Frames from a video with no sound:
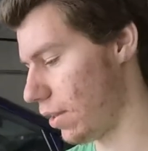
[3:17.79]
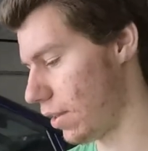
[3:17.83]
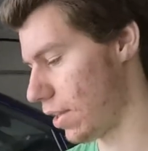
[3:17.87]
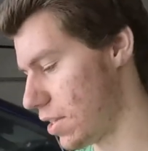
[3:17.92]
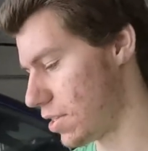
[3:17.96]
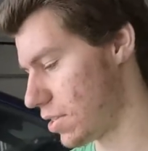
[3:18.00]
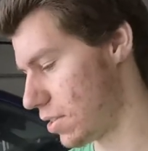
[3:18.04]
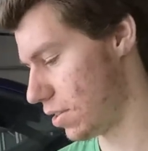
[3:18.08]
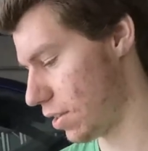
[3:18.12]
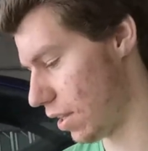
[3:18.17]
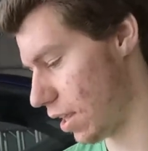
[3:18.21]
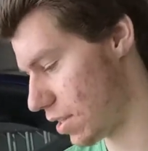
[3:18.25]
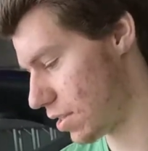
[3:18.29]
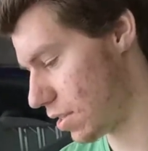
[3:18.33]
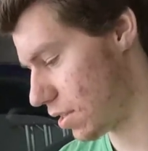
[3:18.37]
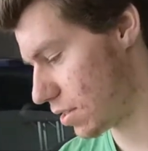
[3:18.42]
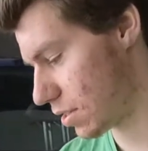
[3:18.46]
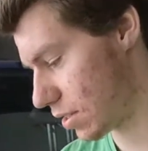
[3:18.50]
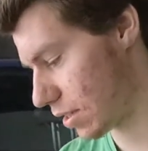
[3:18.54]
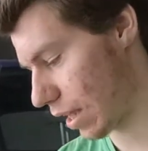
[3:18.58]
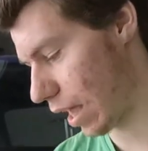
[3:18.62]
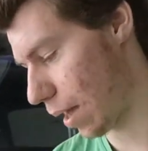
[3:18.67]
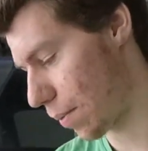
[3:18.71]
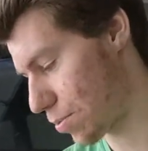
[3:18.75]
This is
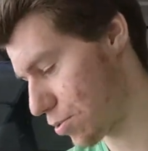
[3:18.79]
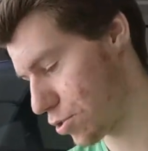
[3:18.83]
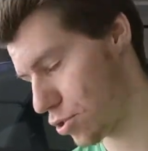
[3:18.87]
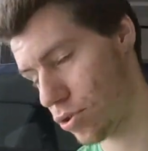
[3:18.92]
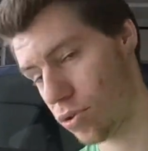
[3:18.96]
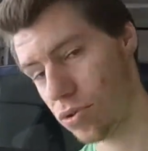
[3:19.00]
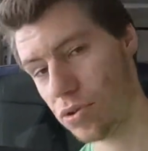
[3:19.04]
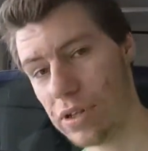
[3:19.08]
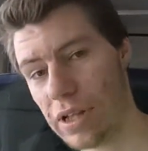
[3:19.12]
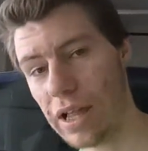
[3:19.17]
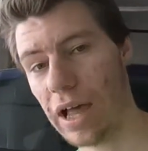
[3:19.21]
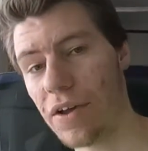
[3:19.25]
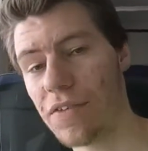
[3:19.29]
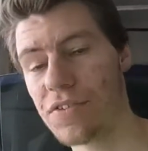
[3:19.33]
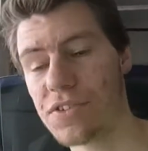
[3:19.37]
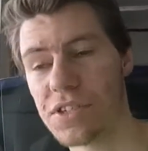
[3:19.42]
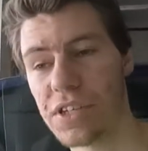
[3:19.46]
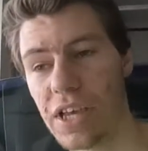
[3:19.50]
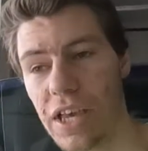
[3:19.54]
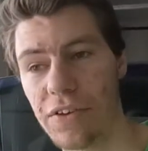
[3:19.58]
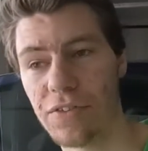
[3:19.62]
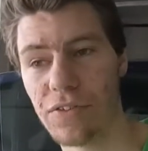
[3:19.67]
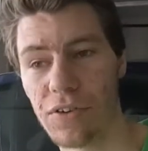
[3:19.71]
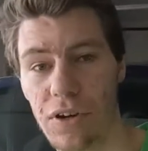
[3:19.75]
an absolute
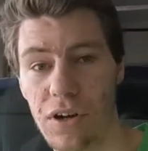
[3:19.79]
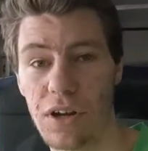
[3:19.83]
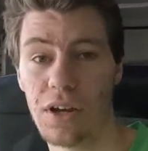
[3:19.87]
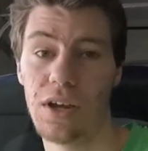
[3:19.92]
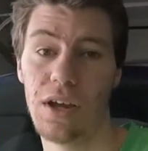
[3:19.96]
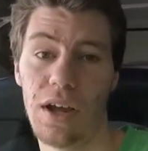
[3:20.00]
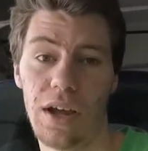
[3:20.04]
lifesaver.